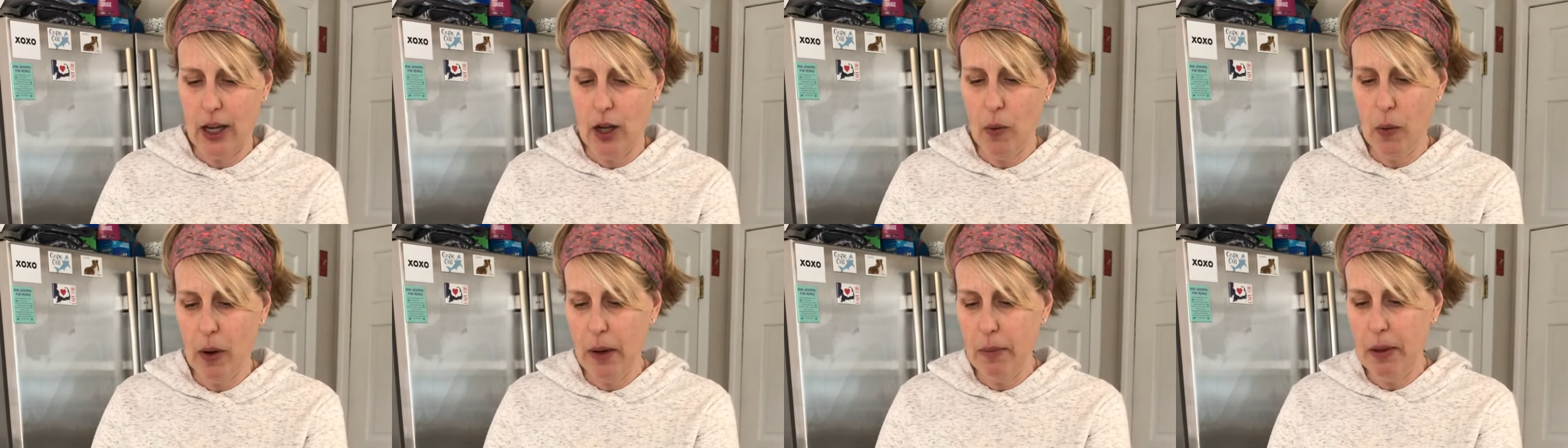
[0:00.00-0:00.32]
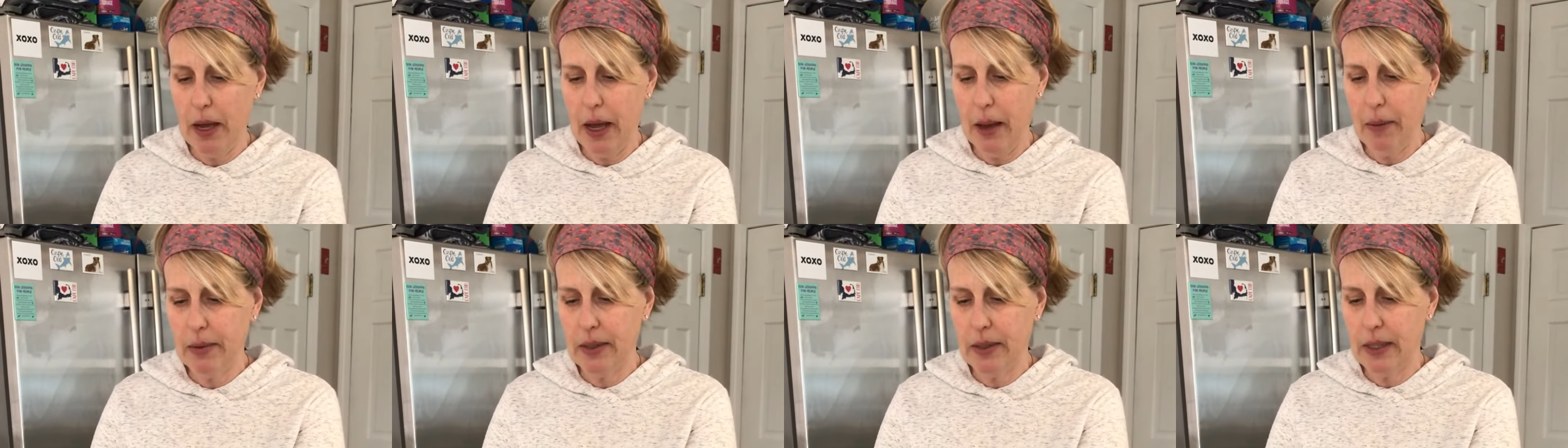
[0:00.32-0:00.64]
You wanna
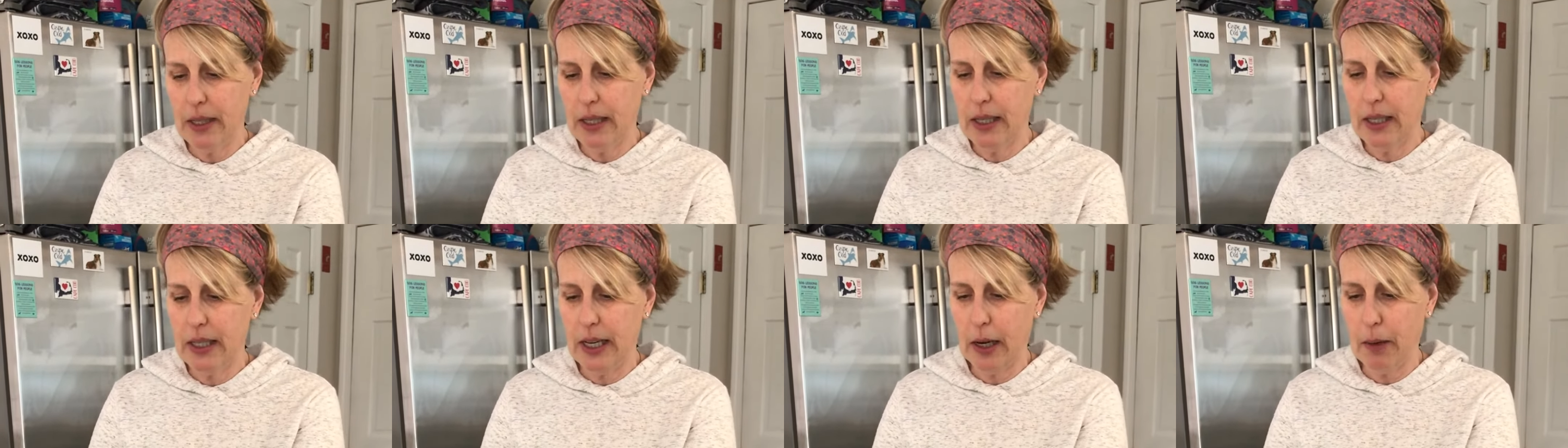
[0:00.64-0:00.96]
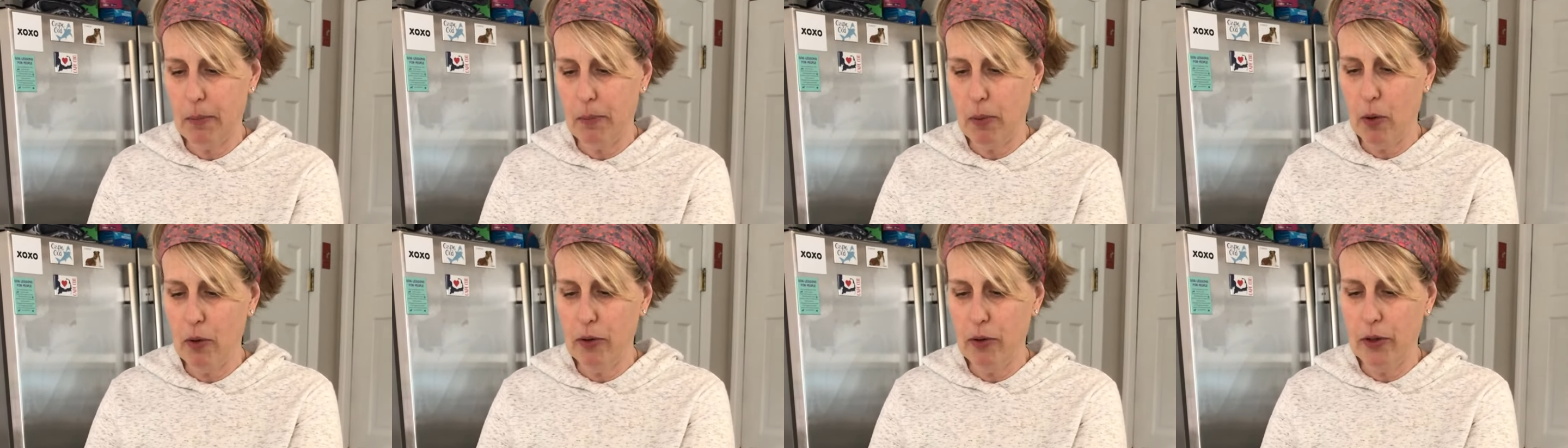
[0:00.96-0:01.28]
be able to stick
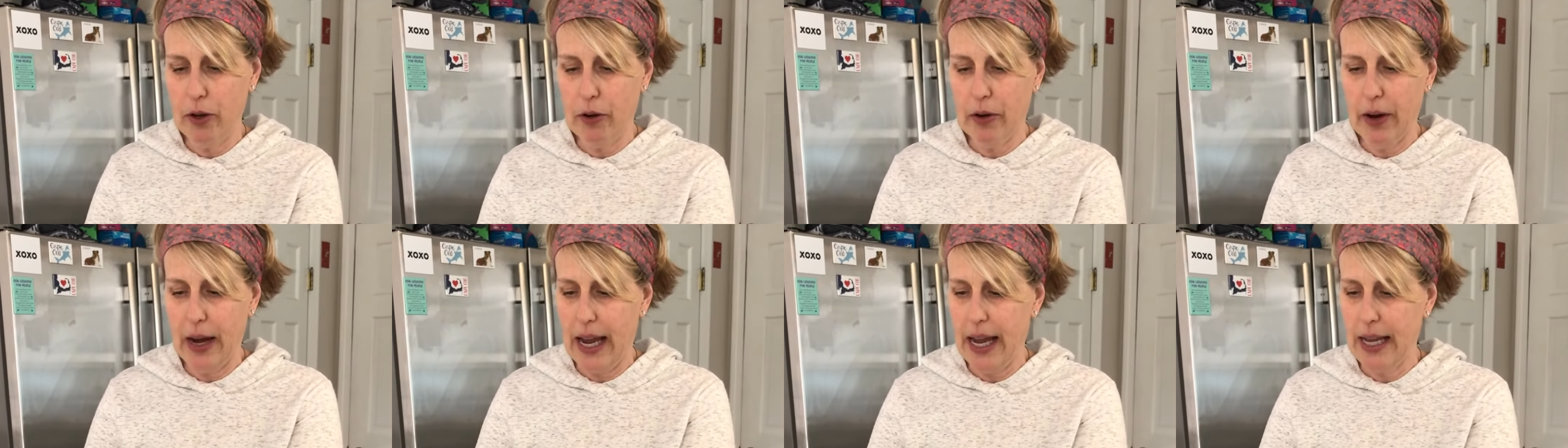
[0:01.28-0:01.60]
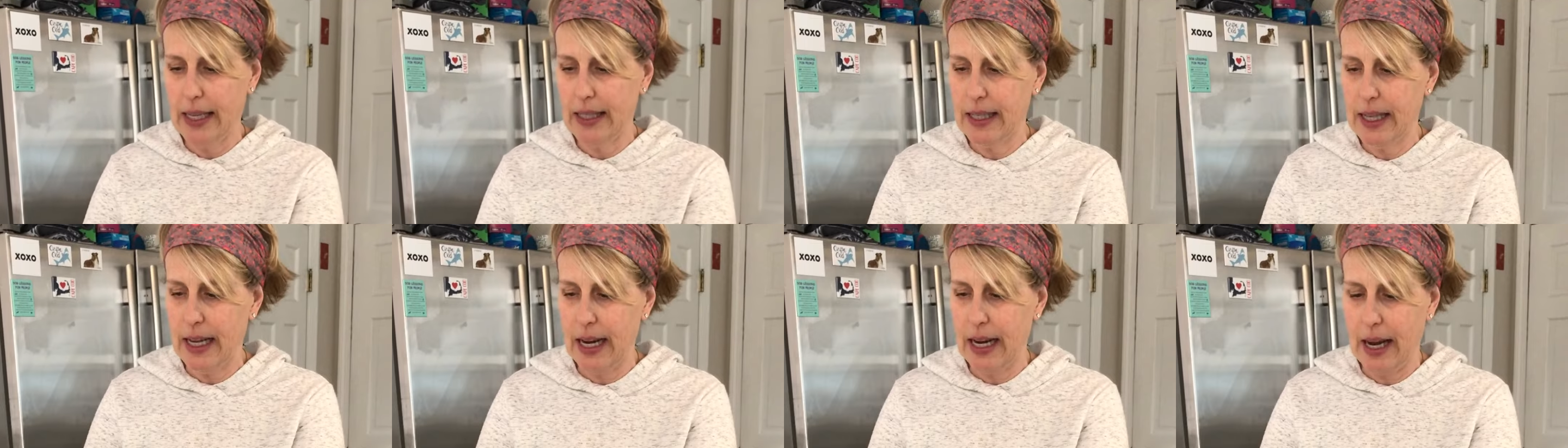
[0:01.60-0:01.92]
both your
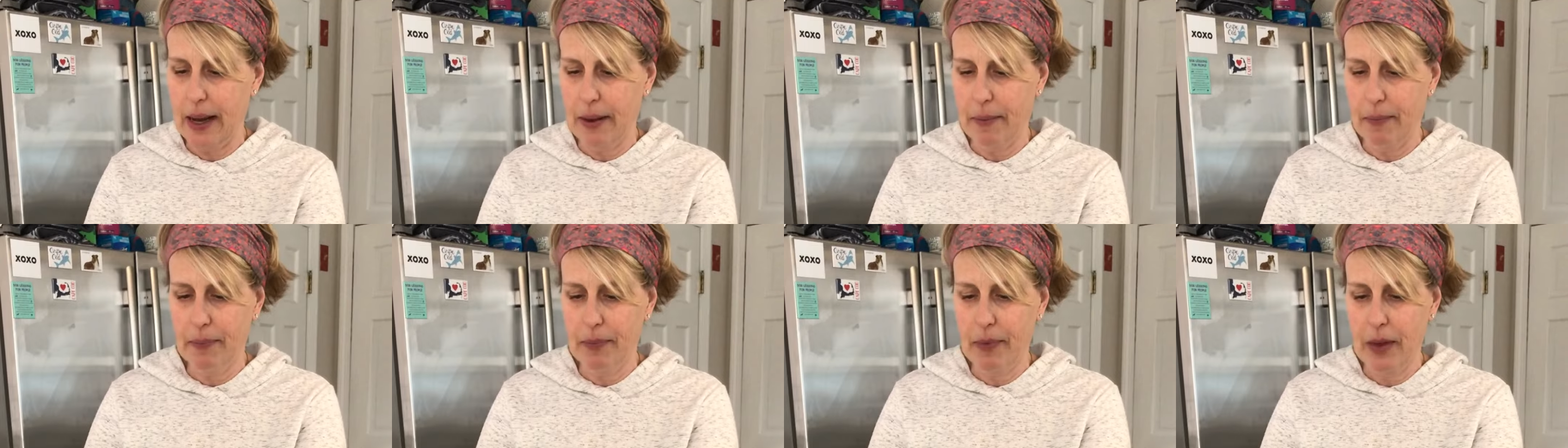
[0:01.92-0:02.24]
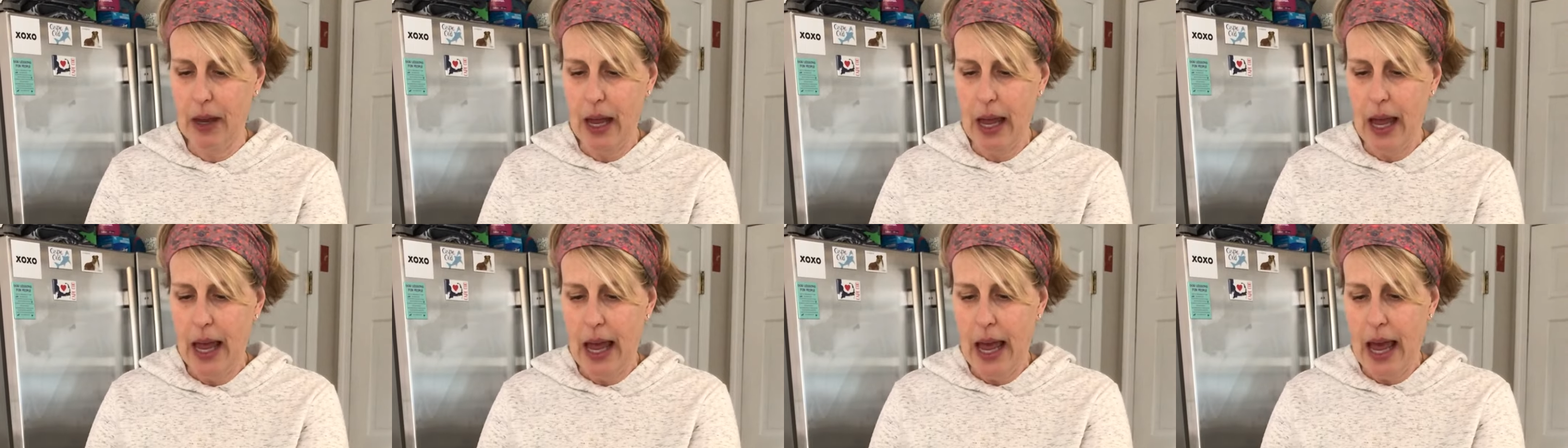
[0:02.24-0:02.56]
hands in
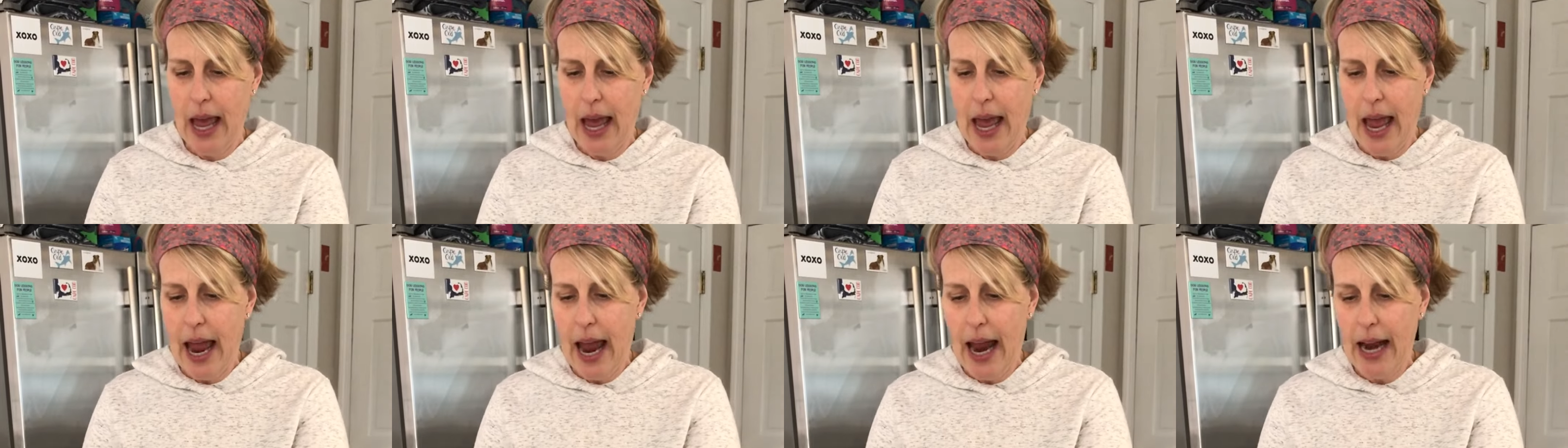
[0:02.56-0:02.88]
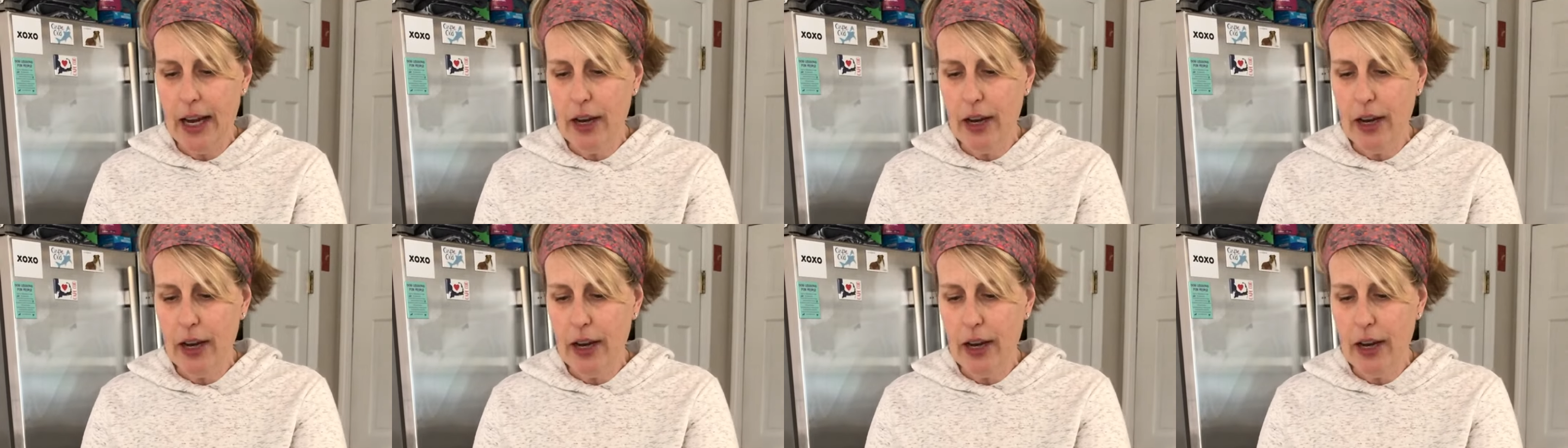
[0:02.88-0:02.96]
it.